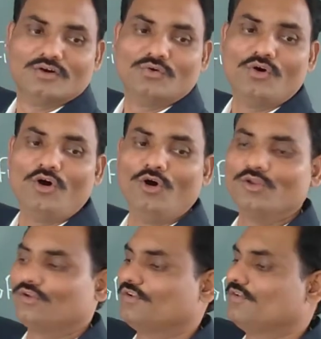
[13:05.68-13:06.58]

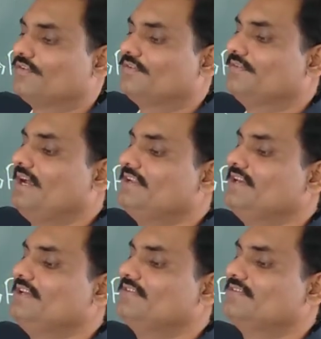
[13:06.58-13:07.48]
hole, that
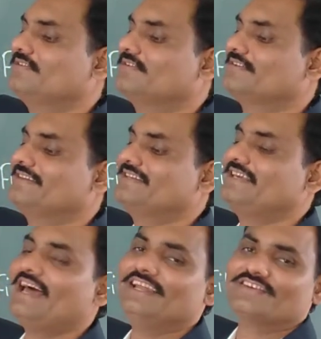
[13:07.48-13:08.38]
is
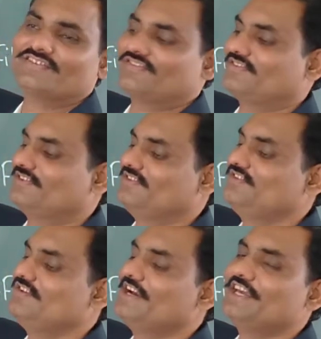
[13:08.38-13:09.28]
calyx. This
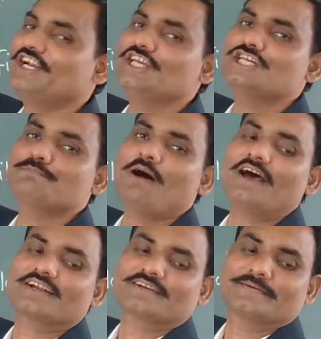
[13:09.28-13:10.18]
is the greenish
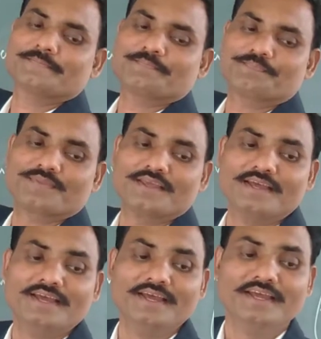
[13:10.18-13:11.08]
part.
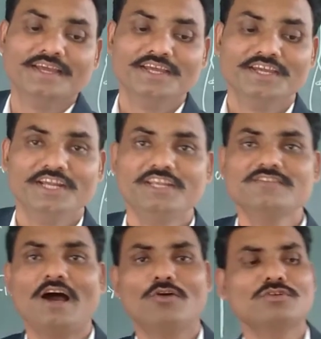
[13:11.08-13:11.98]
It is
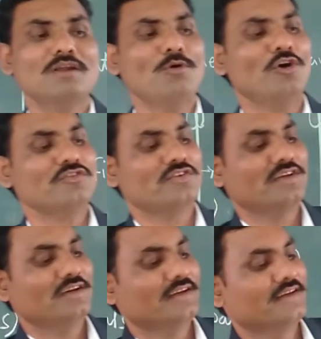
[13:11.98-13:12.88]
the outermost,
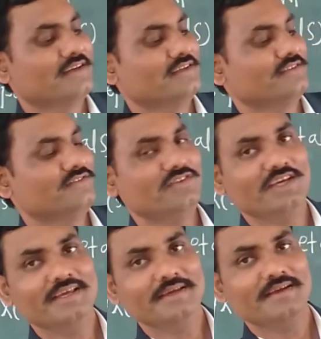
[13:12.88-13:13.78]
see,
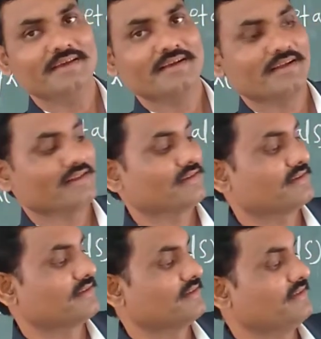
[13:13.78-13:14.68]

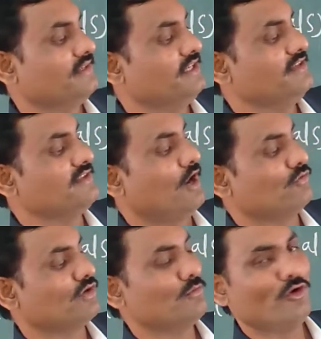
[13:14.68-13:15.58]
it is the
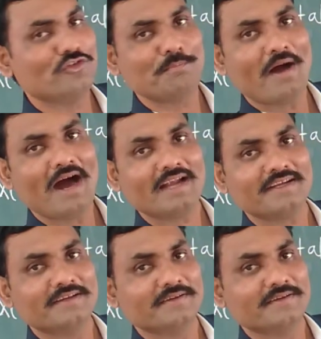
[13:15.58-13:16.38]
outermost part.